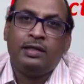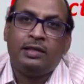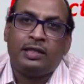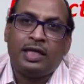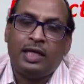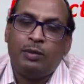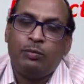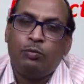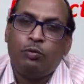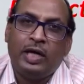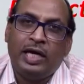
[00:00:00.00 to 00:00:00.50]

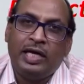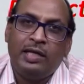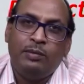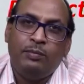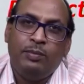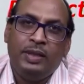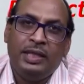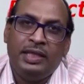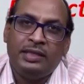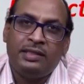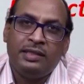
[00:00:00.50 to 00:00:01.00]

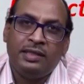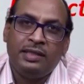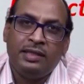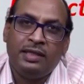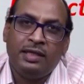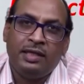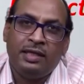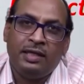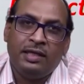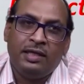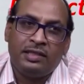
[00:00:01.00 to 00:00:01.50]
Thermodynamics
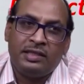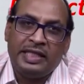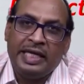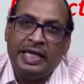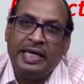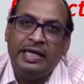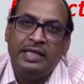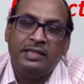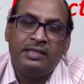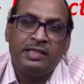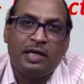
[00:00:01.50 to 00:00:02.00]

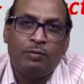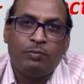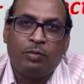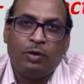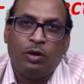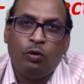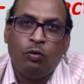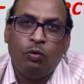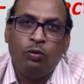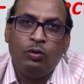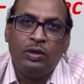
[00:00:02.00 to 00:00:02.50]
says
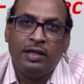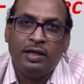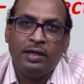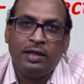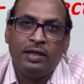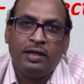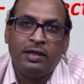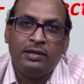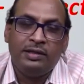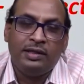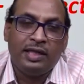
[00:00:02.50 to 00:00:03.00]
about
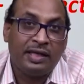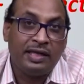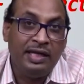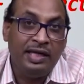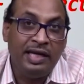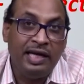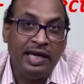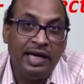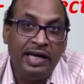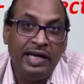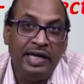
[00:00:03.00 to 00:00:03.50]
the
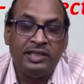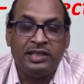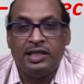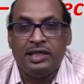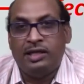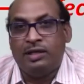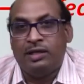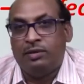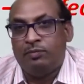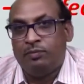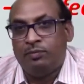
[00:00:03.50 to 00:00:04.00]

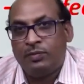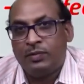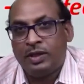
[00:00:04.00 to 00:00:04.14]
relation